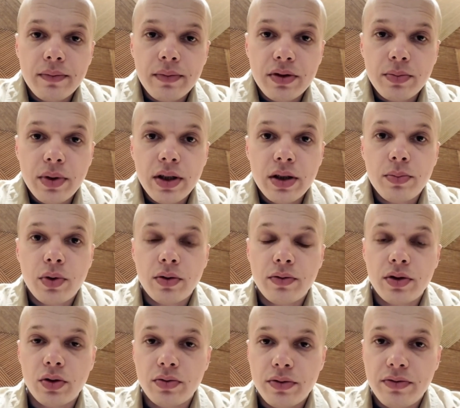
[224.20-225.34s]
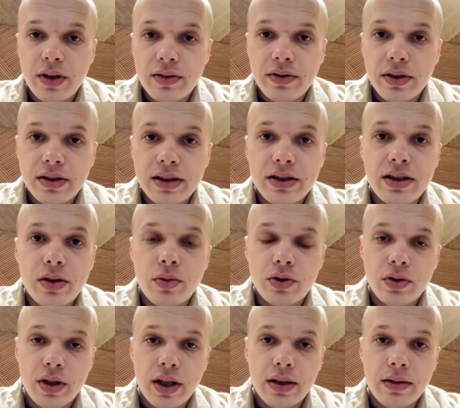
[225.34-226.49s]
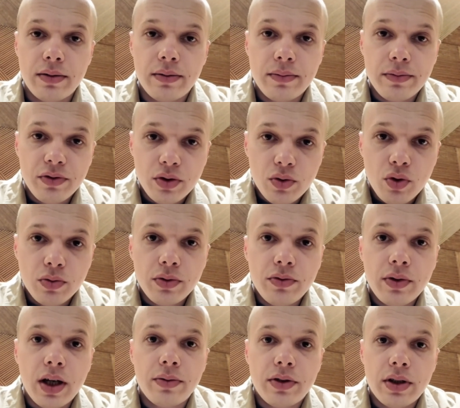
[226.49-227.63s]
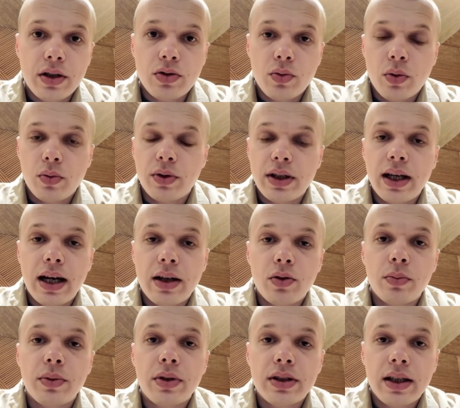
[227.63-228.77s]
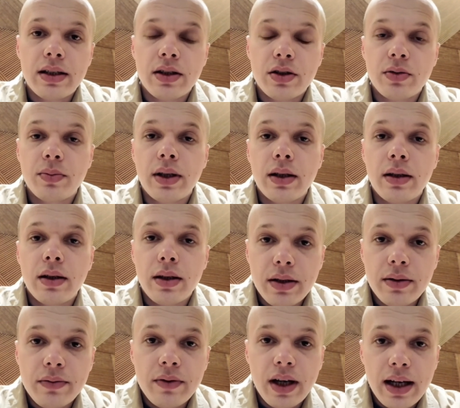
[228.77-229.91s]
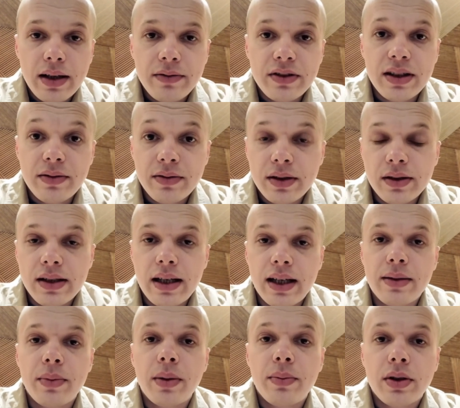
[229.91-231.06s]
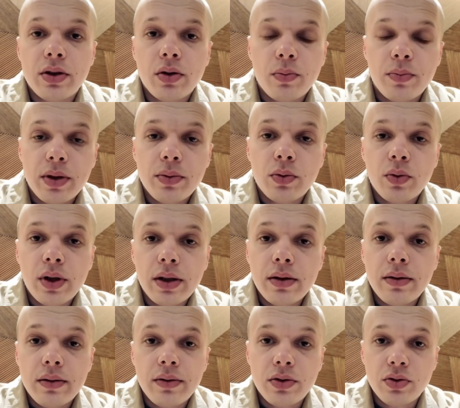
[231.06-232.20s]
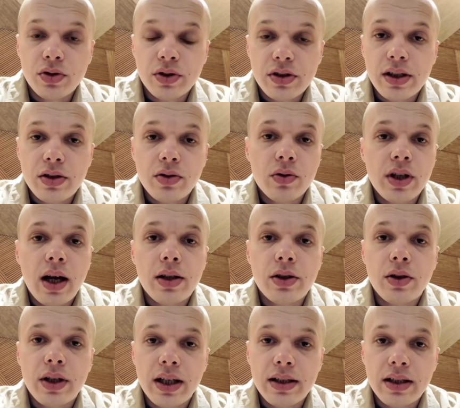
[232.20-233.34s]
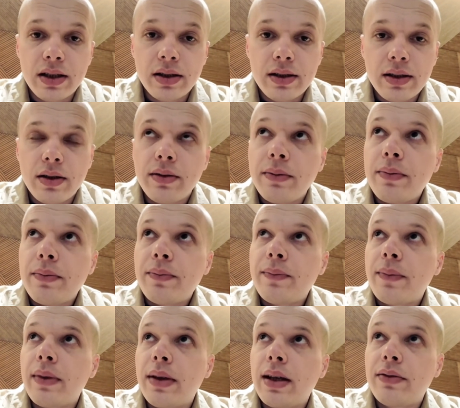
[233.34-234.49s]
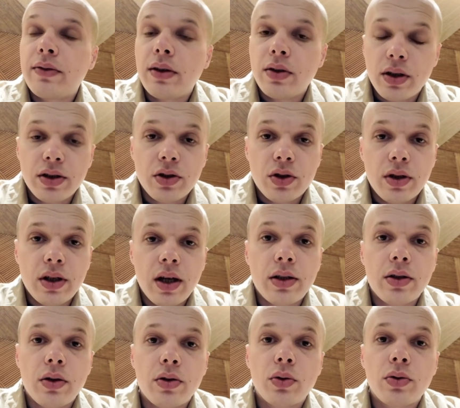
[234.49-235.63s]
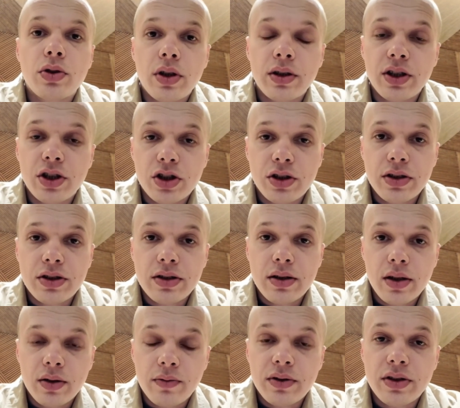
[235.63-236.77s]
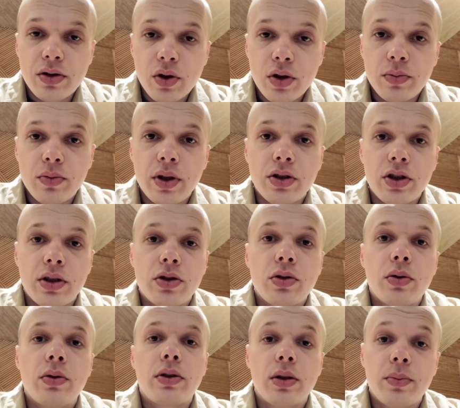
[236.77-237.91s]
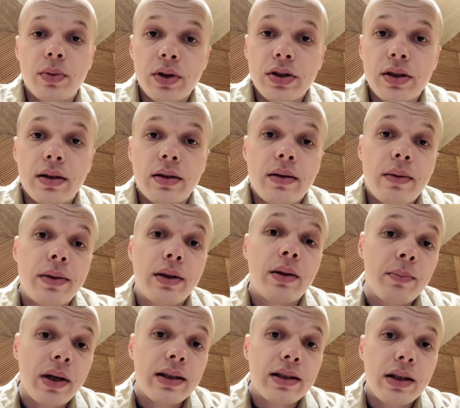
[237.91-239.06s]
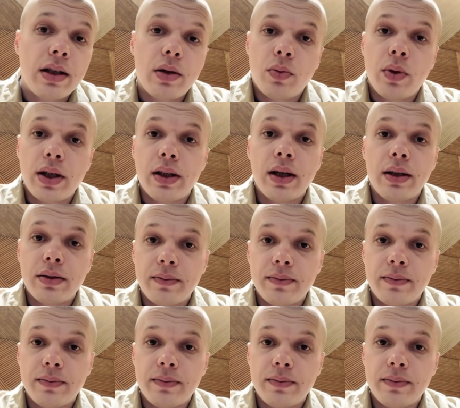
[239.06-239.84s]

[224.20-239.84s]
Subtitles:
spread the profit over 5 years and see what you get. So over 5 years, what would the annual percentage be? 5, 7, 10, maybe 2, maybe 1. You just need to calculate it. If the return under those conditions of a stalled project suits the person, then basically why not?